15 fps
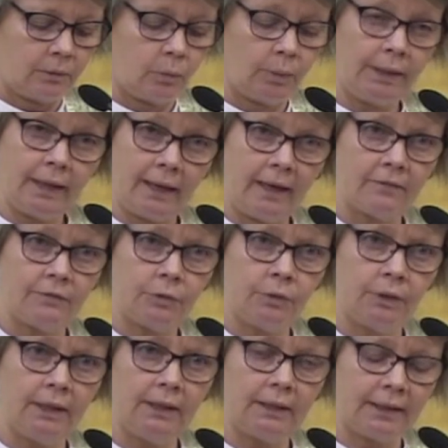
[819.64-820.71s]
We have
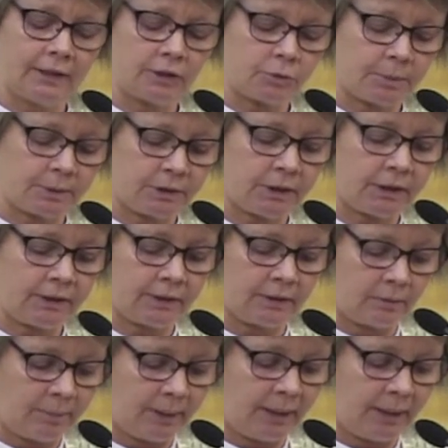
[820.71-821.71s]
unique and particular